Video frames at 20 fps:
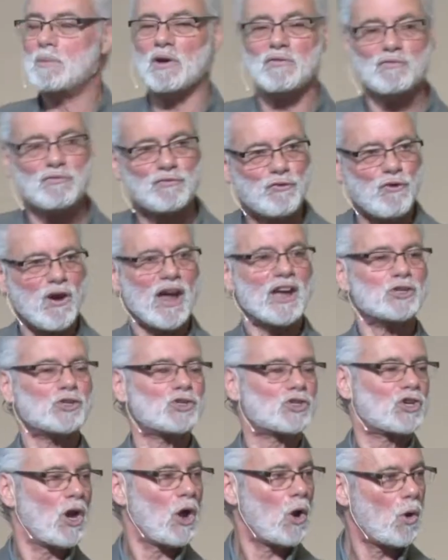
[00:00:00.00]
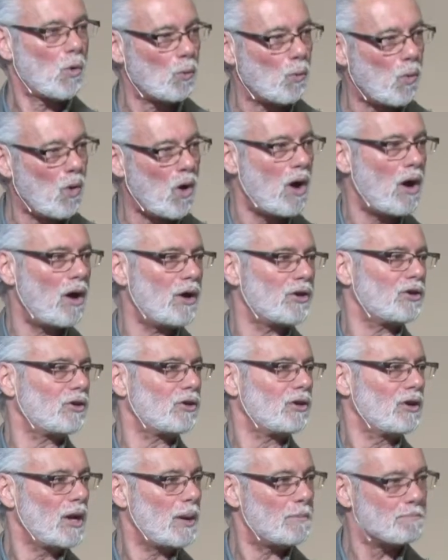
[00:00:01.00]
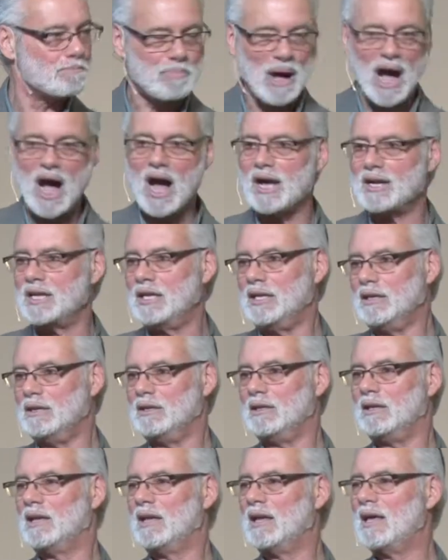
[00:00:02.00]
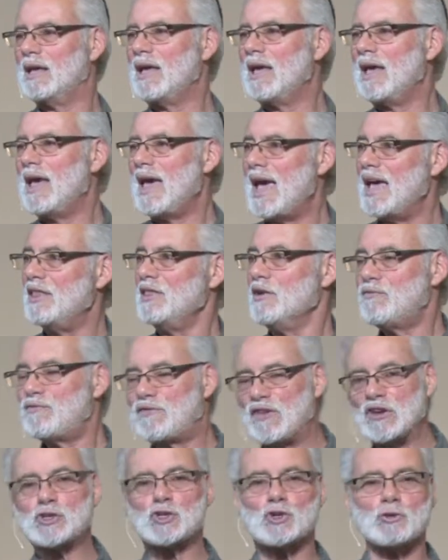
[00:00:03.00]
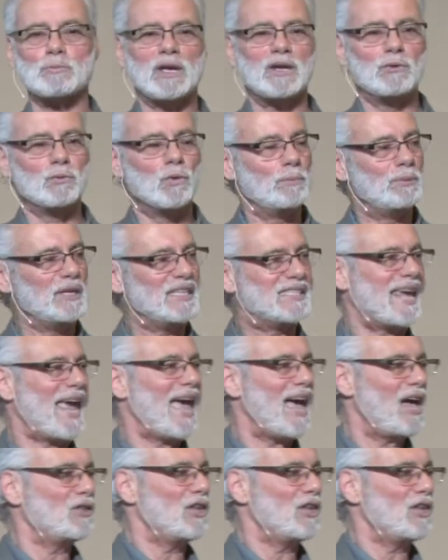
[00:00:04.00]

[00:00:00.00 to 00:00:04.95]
a fresh water body. And the fishermen will be down